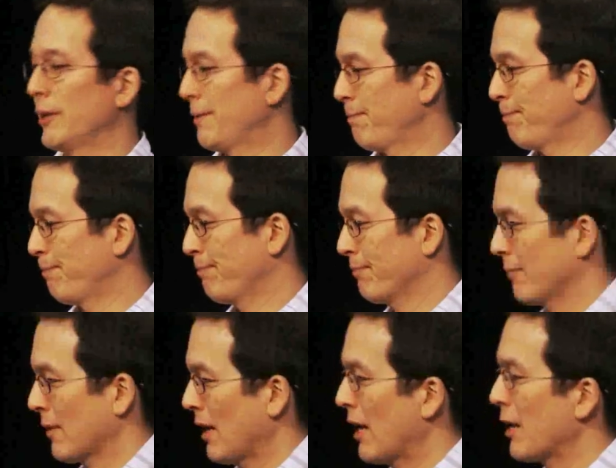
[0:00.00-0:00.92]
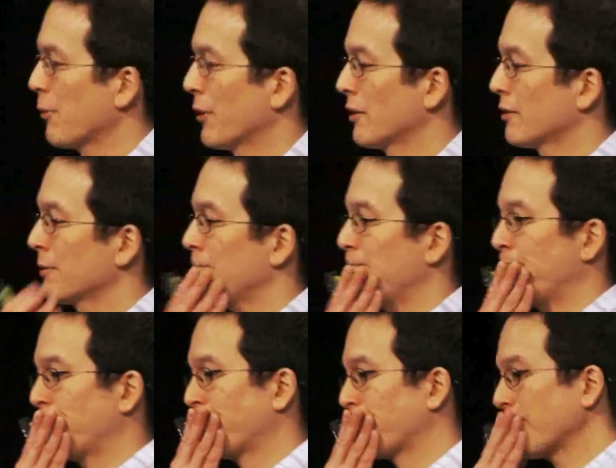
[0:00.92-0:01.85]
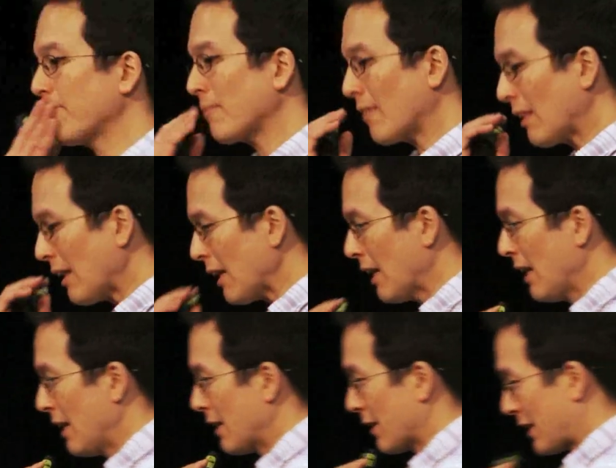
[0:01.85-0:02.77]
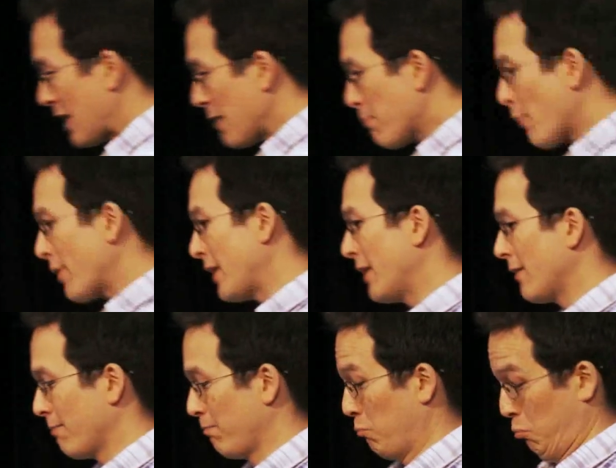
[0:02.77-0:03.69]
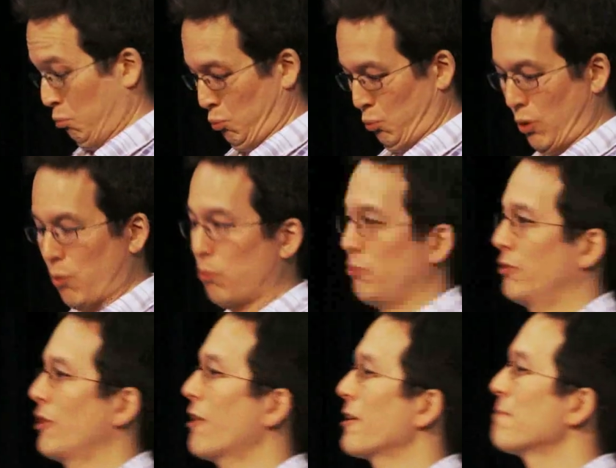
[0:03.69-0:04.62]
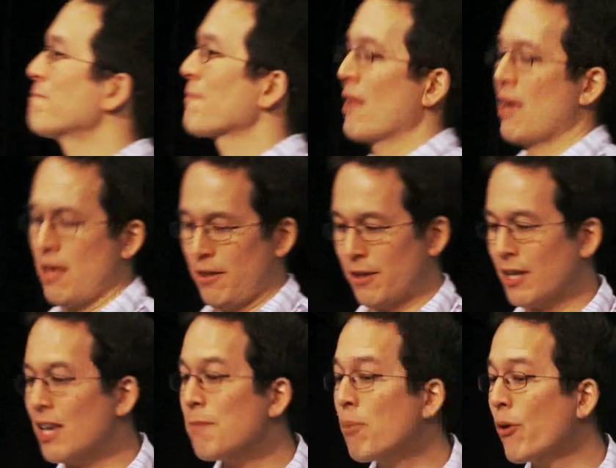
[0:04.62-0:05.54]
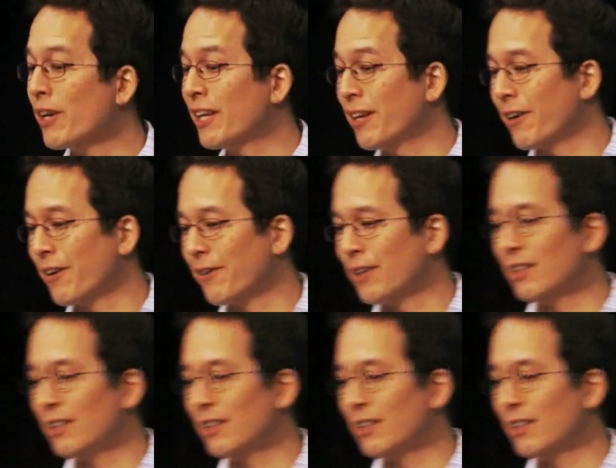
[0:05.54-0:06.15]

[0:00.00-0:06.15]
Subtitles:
it. Anyways, the key point here, the key point here